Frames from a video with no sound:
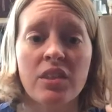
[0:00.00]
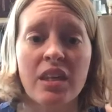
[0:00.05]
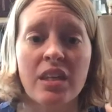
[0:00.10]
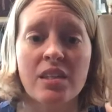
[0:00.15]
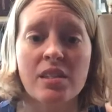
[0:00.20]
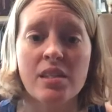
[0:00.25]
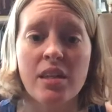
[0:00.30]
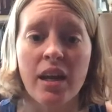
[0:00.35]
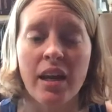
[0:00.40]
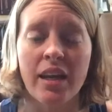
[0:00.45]

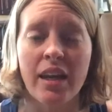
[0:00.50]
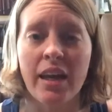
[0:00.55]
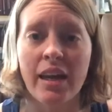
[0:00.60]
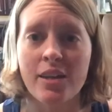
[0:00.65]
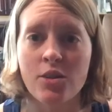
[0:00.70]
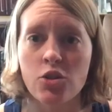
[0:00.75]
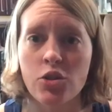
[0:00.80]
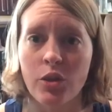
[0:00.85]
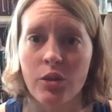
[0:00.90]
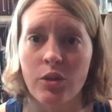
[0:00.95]
things that I
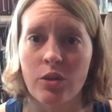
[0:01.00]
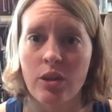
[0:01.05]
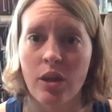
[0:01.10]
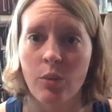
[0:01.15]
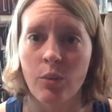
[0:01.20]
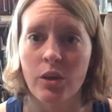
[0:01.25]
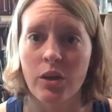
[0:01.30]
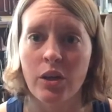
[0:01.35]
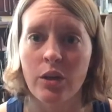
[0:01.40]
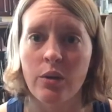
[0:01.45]
can't show you
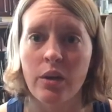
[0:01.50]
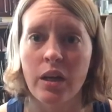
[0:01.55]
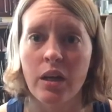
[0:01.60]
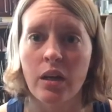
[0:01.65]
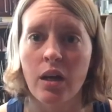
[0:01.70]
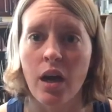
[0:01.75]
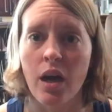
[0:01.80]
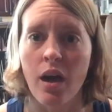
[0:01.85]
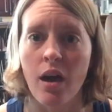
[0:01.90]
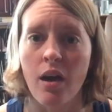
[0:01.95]
that we're
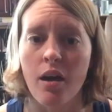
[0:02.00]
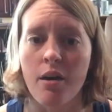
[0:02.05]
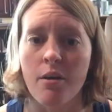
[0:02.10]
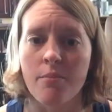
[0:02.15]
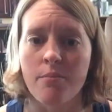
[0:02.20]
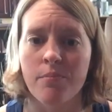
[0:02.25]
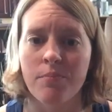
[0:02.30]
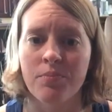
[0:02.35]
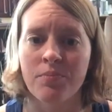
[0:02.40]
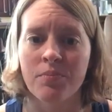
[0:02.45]
doing,
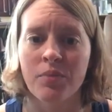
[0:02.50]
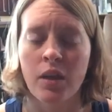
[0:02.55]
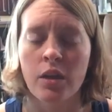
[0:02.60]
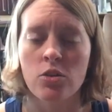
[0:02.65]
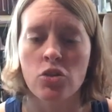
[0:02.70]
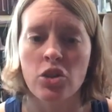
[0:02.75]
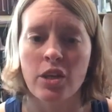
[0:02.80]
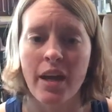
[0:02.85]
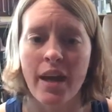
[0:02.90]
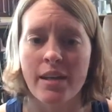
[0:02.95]

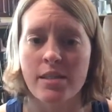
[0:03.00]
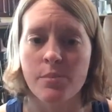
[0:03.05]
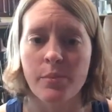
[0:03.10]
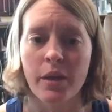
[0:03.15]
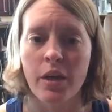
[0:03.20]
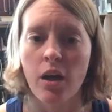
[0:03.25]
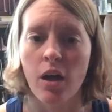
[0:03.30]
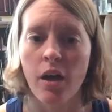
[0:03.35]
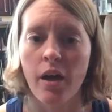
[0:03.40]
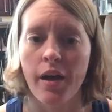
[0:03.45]
she has
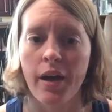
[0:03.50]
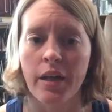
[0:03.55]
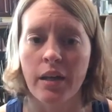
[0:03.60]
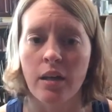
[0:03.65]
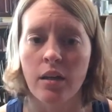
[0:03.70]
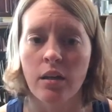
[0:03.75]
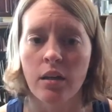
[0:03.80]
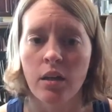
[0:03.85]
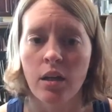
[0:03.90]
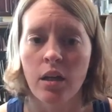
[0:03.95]
me
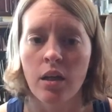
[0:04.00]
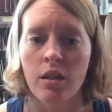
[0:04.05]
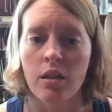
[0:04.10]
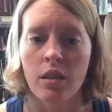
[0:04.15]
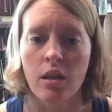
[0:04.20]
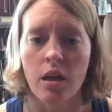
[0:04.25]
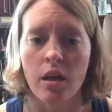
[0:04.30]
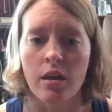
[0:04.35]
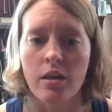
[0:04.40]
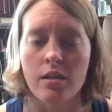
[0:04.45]
on
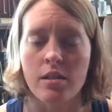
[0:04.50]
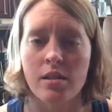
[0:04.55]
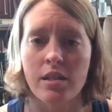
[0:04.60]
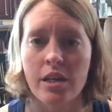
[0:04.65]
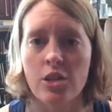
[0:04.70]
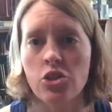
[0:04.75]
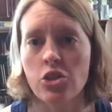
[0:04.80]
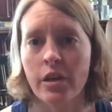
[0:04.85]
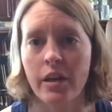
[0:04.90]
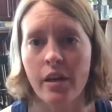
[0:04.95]
the
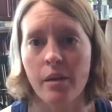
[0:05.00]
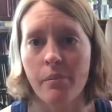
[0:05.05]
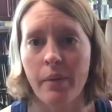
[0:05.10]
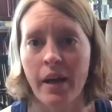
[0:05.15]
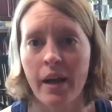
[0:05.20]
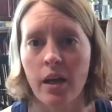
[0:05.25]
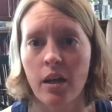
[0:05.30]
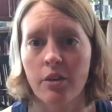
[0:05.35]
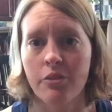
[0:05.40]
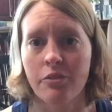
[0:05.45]
stationary
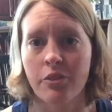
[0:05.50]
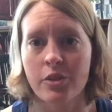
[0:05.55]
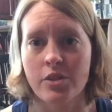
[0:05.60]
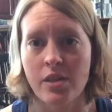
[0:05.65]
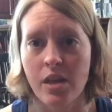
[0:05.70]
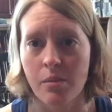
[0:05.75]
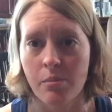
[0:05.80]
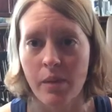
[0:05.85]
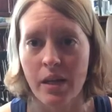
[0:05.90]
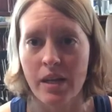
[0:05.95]
bike for
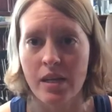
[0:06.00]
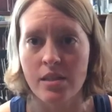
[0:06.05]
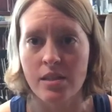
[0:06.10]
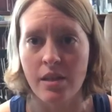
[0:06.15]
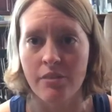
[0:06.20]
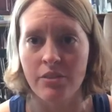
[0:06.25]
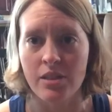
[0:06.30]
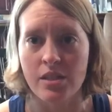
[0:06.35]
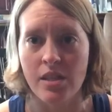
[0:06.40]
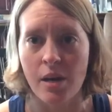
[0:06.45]
10 minutes
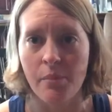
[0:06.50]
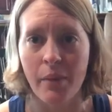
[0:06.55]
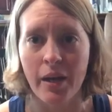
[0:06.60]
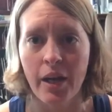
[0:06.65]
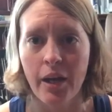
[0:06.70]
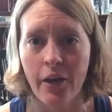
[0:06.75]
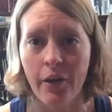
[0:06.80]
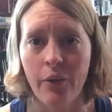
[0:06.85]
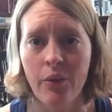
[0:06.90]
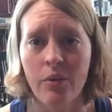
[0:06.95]
every time I
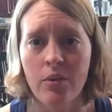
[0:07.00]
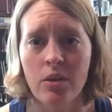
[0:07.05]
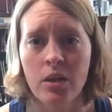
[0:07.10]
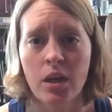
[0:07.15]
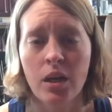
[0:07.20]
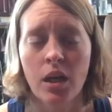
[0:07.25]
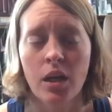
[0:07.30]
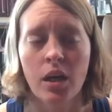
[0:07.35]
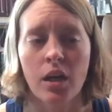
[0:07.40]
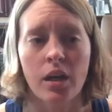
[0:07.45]
go.
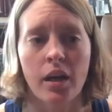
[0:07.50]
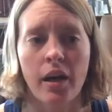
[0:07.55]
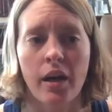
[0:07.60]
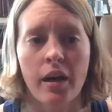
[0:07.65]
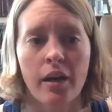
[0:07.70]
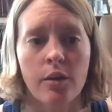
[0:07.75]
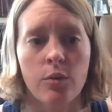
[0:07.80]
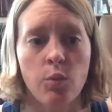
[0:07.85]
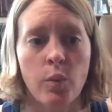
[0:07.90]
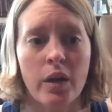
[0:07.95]

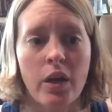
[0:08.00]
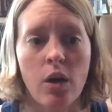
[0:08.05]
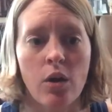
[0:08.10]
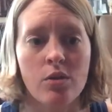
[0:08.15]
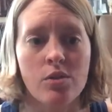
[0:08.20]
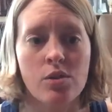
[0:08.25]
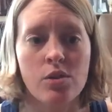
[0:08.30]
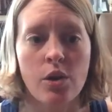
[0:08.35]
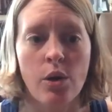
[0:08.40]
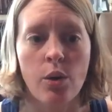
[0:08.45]
We
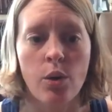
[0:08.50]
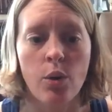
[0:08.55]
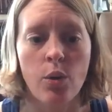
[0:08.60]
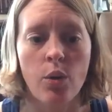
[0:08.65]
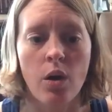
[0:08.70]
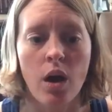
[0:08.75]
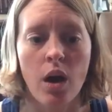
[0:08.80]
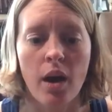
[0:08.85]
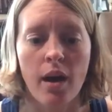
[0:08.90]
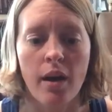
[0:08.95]

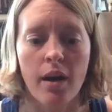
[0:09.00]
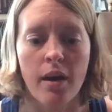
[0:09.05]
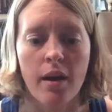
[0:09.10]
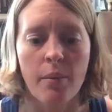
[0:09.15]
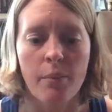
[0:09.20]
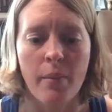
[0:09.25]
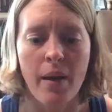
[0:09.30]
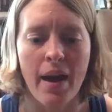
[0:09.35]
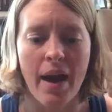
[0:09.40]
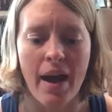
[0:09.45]
also
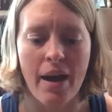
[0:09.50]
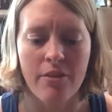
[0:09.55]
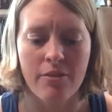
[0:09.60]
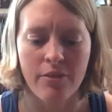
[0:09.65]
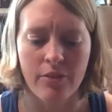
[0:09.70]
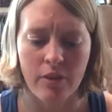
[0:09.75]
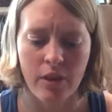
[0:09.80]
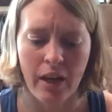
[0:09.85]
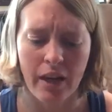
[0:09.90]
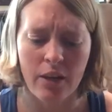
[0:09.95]

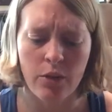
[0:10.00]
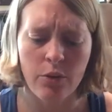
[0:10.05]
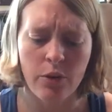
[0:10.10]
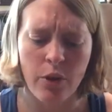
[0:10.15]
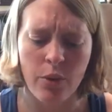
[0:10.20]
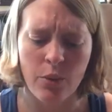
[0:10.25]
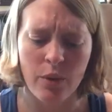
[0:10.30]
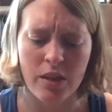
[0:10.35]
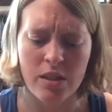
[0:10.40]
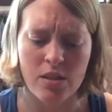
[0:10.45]
have, I don't
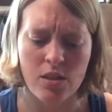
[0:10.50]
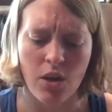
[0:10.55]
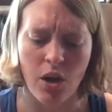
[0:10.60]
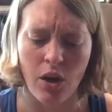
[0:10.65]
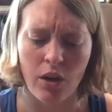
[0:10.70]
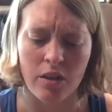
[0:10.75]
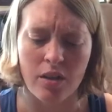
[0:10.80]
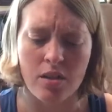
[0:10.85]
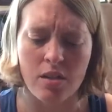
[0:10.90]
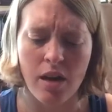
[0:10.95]
know what it's
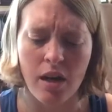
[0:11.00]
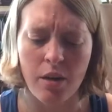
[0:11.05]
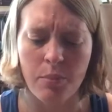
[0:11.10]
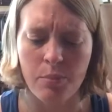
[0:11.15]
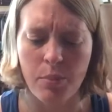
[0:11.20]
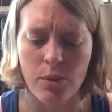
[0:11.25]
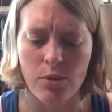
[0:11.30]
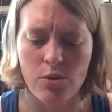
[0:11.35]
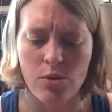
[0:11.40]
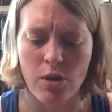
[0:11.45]
called, it's not a
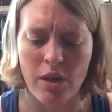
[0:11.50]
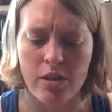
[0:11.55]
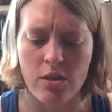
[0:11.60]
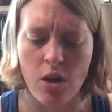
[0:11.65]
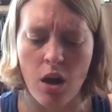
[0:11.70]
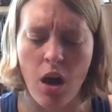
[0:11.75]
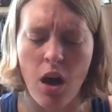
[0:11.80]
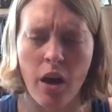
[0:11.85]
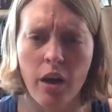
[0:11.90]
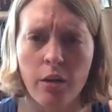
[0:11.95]
Bose, it's
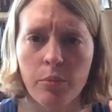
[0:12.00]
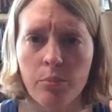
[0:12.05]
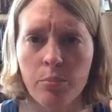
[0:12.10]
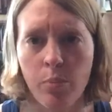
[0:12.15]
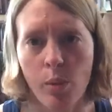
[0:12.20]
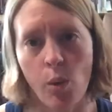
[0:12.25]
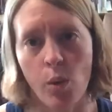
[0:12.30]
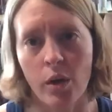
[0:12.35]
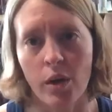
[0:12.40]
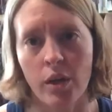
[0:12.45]
a hard
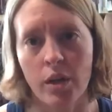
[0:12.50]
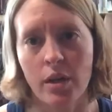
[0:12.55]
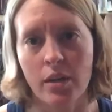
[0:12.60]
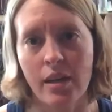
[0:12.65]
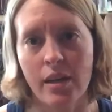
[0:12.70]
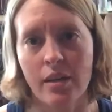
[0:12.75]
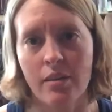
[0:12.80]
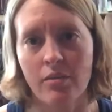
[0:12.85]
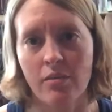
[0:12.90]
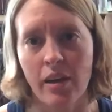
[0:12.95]
board
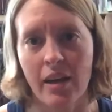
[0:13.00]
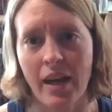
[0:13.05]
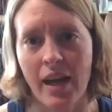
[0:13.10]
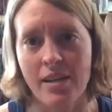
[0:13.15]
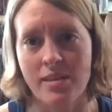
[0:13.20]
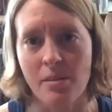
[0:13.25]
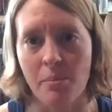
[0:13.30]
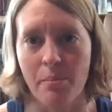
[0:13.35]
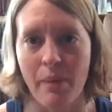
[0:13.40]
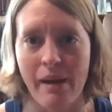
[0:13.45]
that like
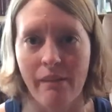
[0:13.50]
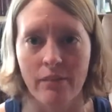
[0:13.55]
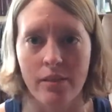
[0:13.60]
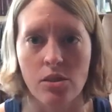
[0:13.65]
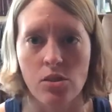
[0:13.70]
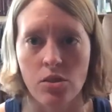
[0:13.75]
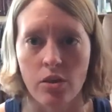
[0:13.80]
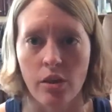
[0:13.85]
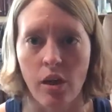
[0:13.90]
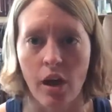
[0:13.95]
has a
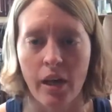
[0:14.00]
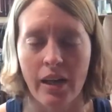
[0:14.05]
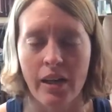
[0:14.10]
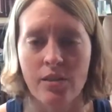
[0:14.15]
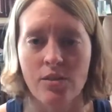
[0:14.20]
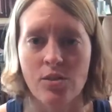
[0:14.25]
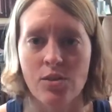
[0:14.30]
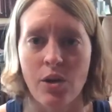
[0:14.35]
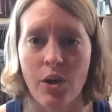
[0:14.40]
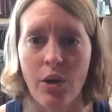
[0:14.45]
balancer on it.
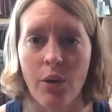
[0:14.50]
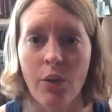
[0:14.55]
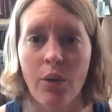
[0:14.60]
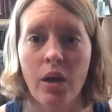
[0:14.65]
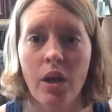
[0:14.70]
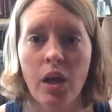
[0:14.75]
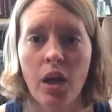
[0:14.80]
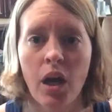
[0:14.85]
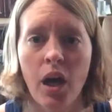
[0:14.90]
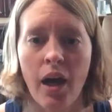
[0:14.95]
So
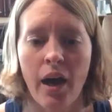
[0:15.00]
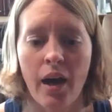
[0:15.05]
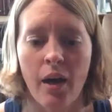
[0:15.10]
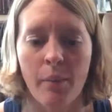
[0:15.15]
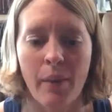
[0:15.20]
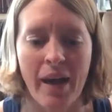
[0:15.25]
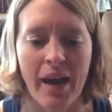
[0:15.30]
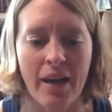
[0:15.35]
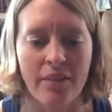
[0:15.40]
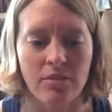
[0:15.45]

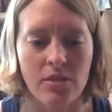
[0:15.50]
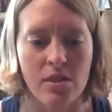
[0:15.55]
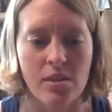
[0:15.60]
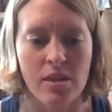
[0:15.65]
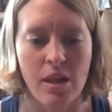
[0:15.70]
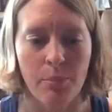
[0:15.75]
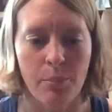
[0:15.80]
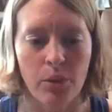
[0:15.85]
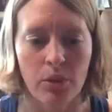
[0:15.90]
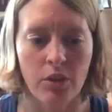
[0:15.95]
I have to
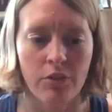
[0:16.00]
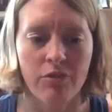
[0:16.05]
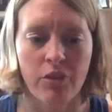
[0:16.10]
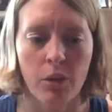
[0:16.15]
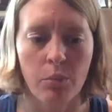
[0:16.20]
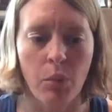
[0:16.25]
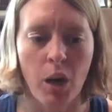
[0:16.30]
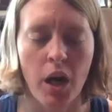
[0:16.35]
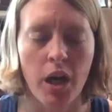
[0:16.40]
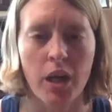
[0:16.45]
step on the
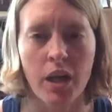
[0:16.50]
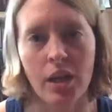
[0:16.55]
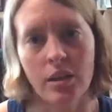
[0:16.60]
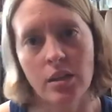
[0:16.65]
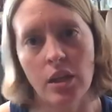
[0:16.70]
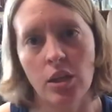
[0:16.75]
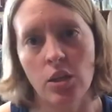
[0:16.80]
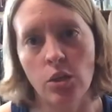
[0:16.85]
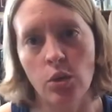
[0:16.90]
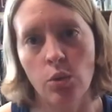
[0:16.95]
foot mark,
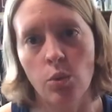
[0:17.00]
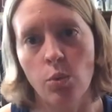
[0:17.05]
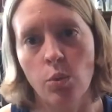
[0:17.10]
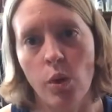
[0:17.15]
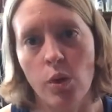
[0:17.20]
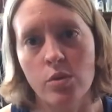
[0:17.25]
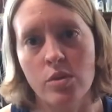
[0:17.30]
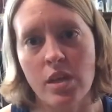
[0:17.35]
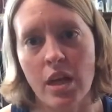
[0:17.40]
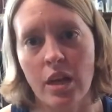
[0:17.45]
and then you
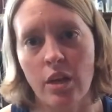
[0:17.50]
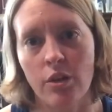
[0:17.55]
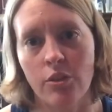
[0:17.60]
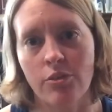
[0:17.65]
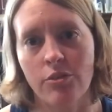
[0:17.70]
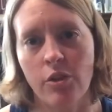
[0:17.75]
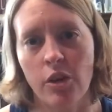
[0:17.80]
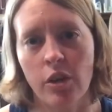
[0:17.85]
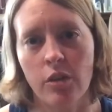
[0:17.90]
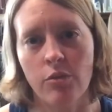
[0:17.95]
rotate your
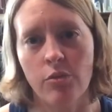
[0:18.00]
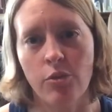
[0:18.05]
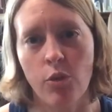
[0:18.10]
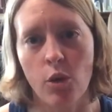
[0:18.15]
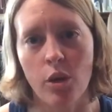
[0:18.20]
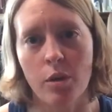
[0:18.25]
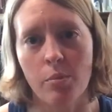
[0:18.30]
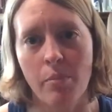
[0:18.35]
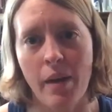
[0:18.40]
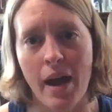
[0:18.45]
foot
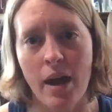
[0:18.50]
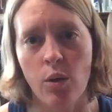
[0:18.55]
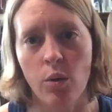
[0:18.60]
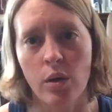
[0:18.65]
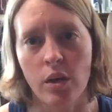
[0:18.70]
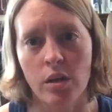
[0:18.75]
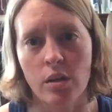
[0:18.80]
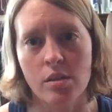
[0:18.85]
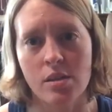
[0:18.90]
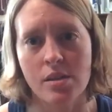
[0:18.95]
forward,
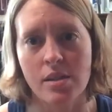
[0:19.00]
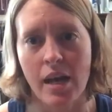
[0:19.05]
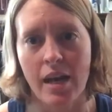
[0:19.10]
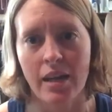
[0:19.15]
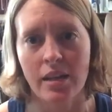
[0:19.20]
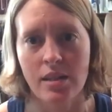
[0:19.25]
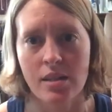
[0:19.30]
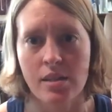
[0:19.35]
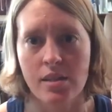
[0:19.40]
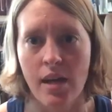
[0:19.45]
backward,
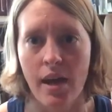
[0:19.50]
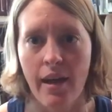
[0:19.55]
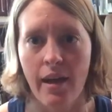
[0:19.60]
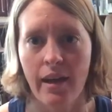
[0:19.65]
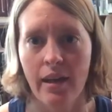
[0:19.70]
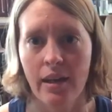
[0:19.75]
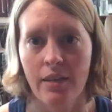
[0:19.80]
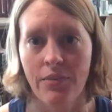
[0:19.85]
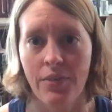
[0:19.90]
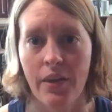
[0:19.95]
side to
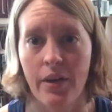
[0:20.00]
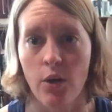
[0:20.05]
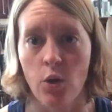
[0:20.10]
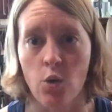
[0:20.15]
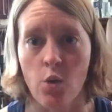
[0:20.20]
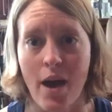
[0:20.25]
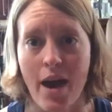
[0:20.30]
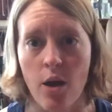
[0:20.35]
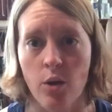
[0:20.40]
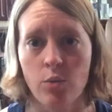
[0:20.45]
side, and then
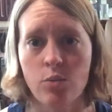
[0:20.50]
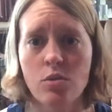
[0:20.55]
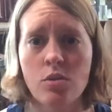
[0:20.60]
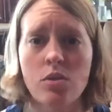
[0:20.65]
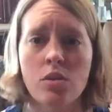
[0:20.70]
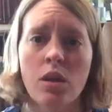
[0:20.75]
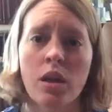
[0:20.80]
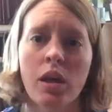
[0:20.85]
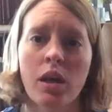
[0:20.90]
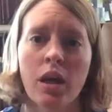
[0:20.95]

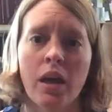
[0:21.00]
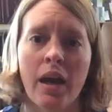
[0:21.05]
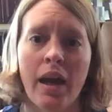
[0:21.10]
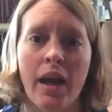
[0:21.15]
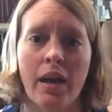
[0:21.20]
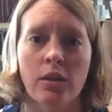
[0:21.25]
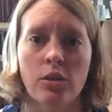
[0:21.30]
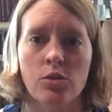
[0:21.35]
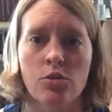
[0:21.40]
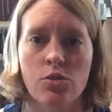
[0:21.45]
around,
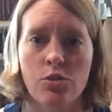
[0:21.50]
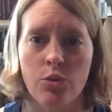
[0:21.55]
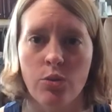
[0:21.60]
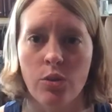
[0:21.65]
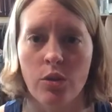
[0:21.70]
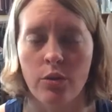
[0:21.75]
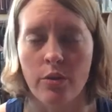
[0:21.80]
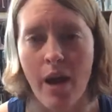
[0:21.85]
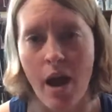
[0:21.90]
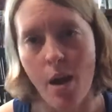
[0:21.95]
and you do
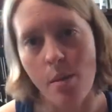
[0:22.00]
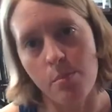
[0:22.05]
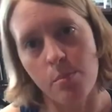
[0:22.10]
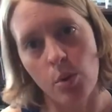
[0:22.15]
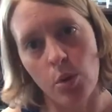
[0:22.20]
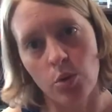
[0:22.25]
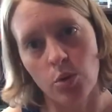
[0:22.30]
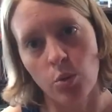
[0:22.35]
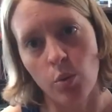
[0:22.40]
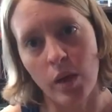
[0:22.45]
it around
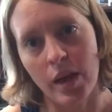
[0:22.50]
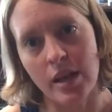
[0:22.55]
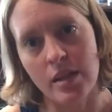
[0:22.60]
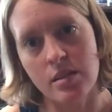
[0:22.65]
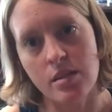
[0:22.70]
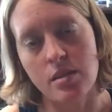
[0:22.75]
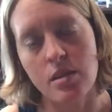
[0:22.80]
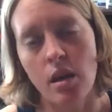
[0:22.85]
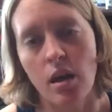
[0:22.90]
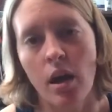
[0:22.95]
both
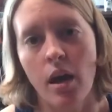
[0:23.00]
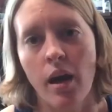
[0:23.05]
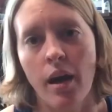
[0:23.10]
ways.